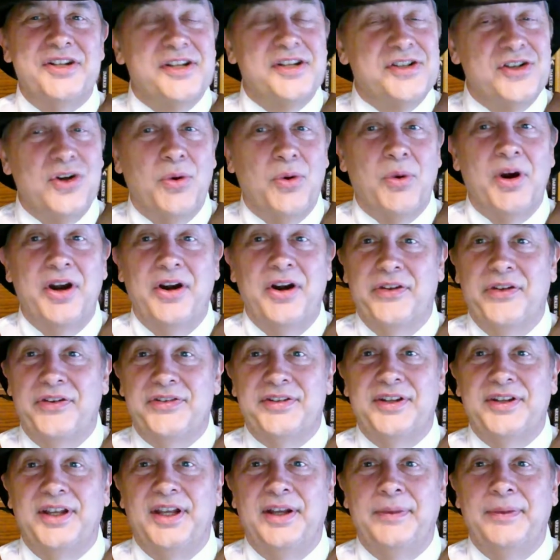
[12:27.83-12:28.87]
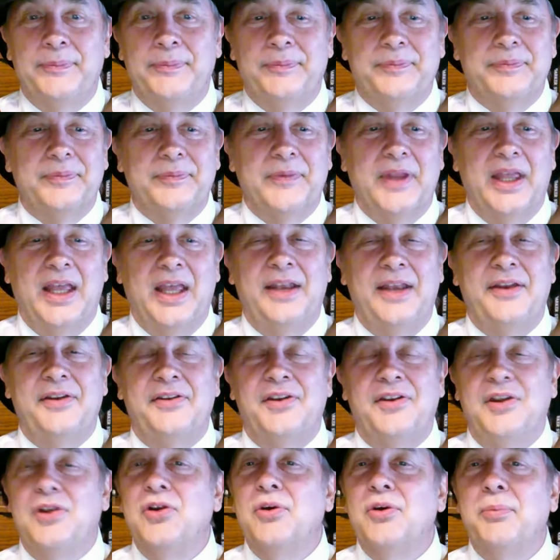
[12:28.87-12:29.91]
It's nowhere near the sea, and
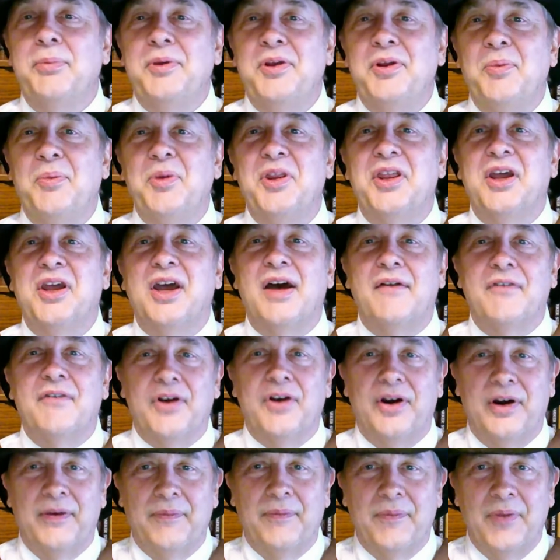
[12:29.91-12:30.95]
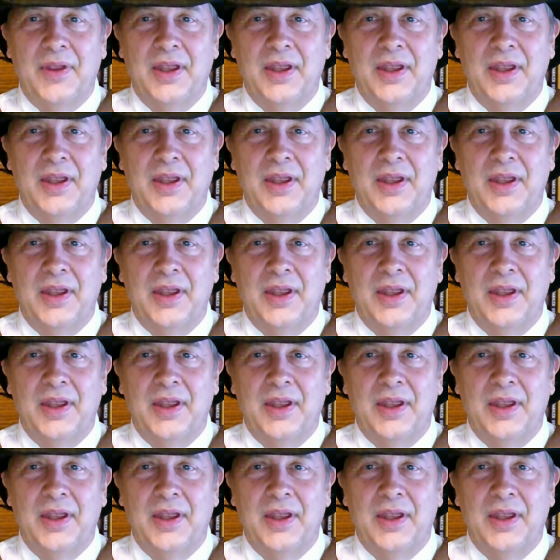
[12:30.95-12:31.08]
so you you'll be the governor.